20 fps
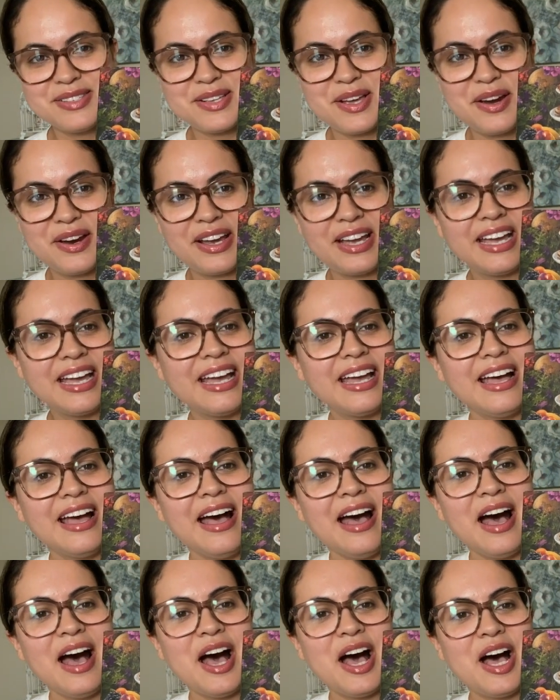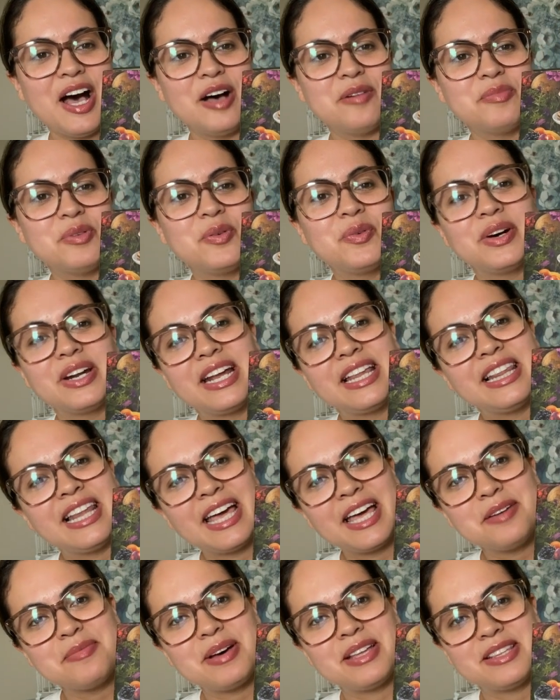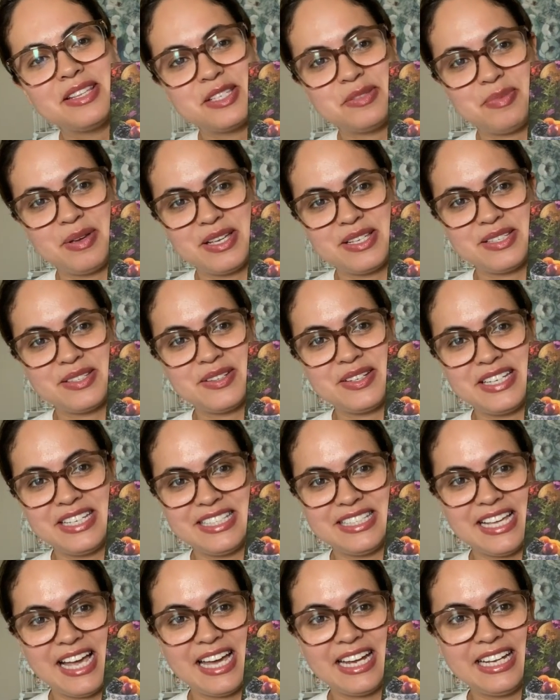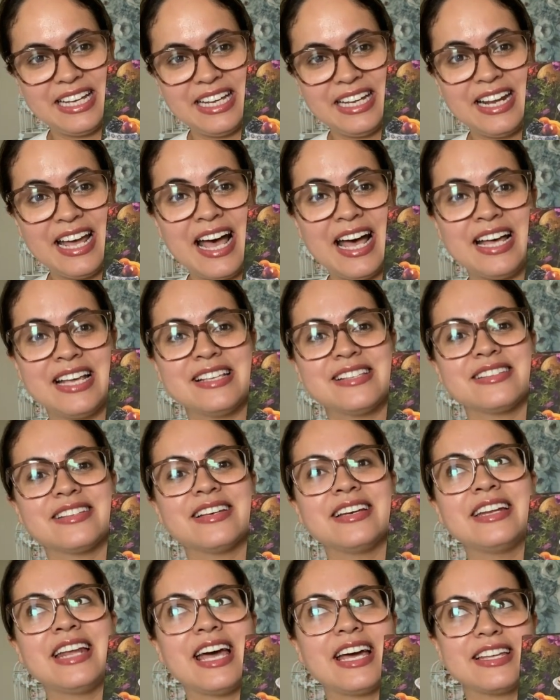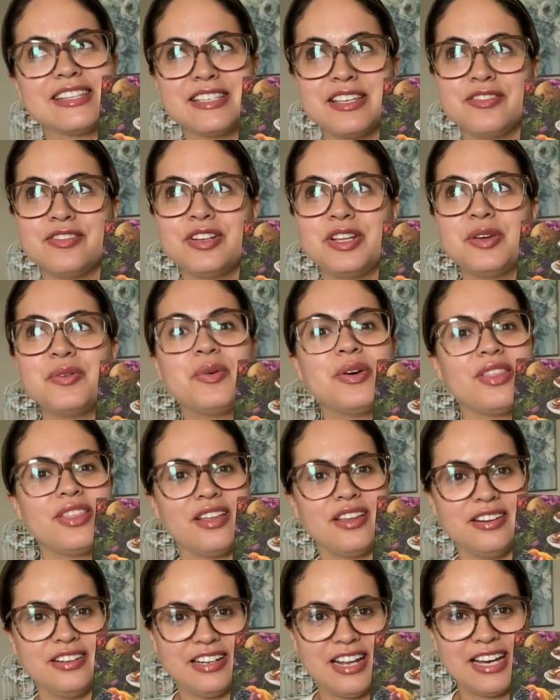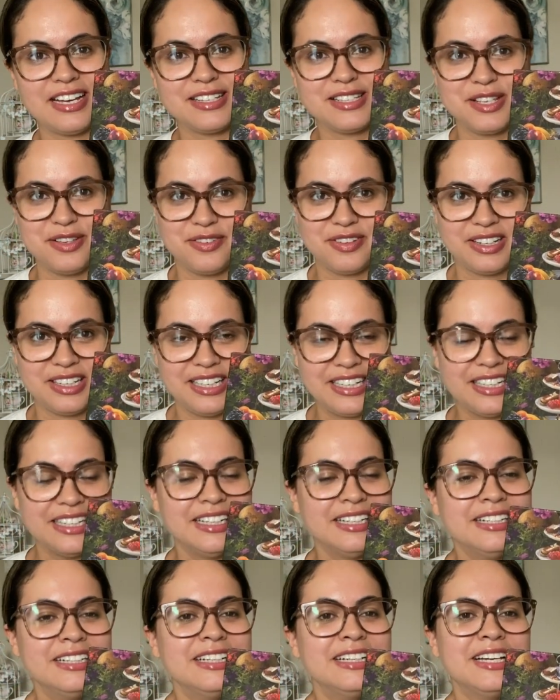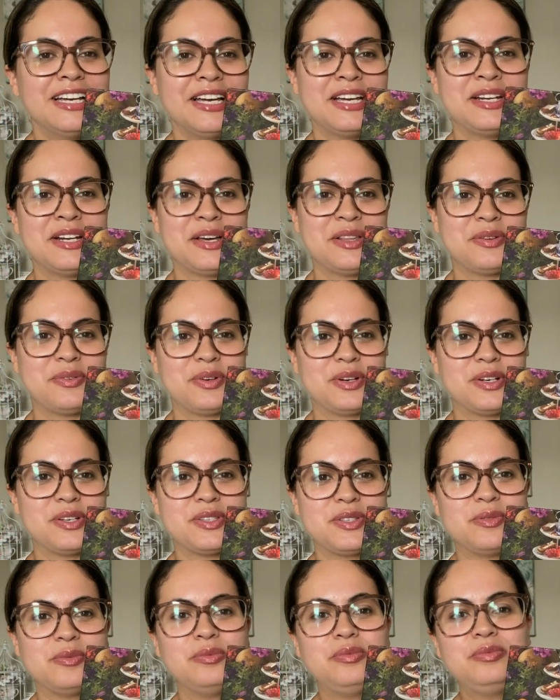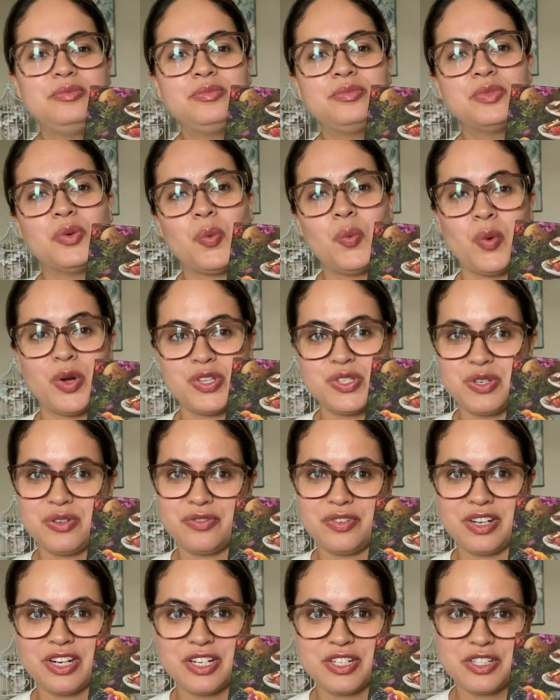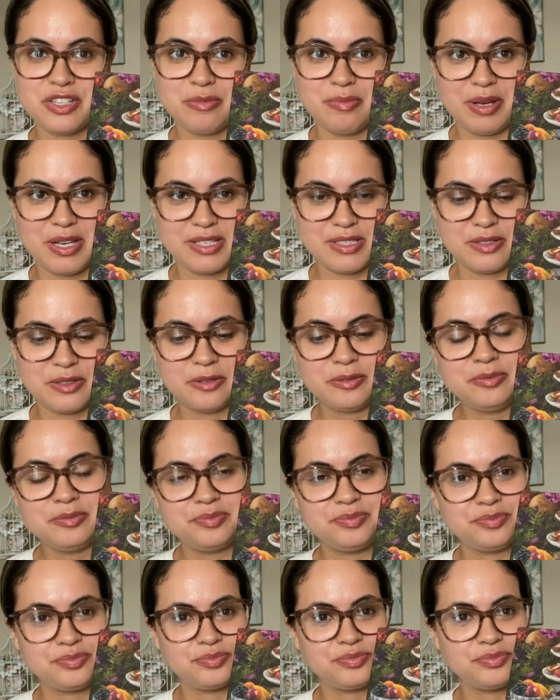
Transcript: sorry, What I like about this puzzle is that it has an activity within an activity. In other words, once you finish the puzzle,